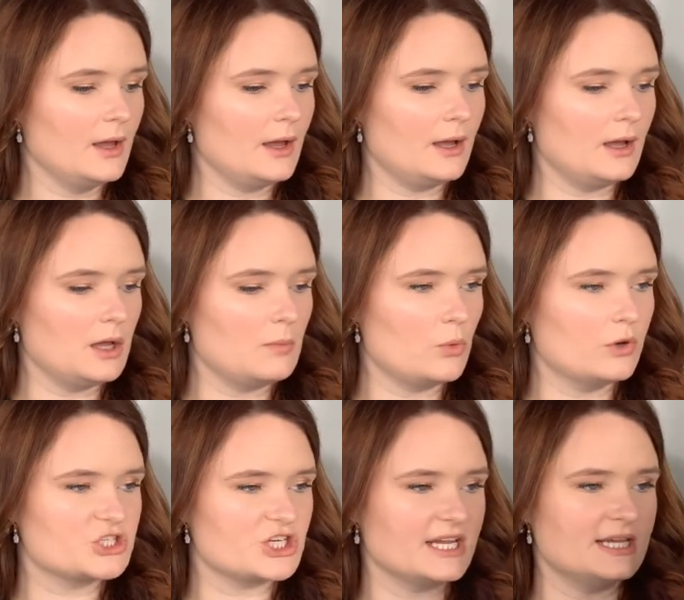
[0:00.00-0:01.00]
um,
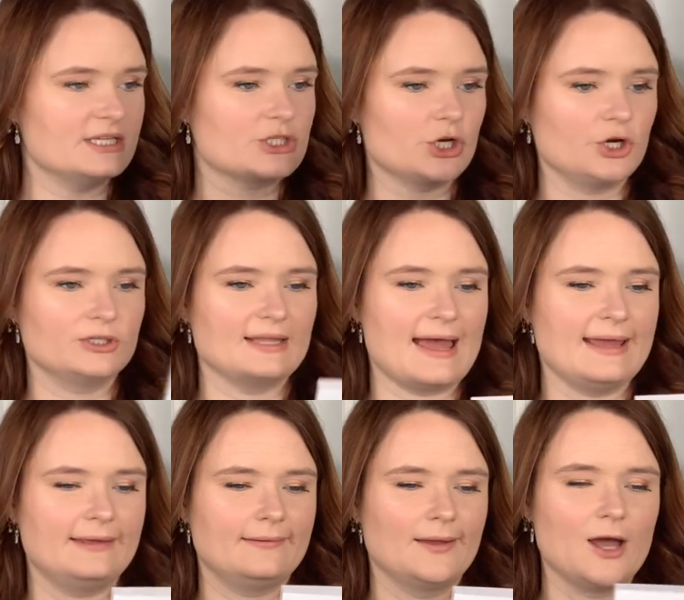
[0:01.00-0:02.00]
which is her
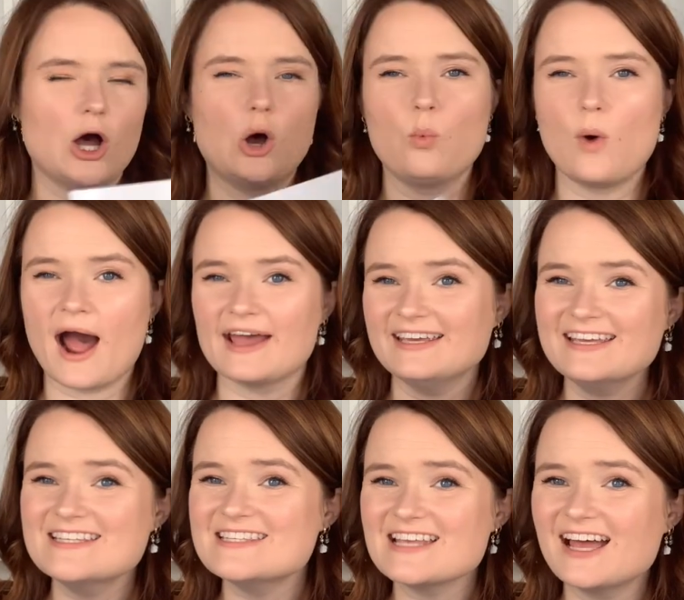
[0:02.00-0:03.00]
like Hawaii
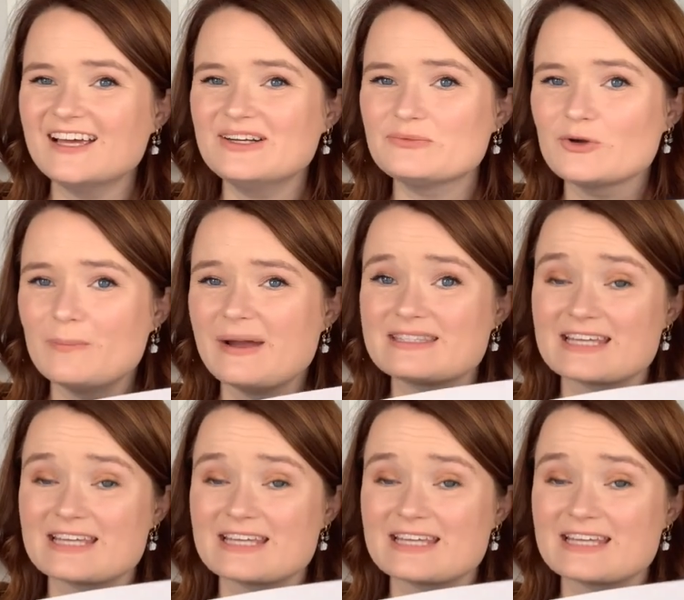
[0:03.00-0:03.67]
set romance.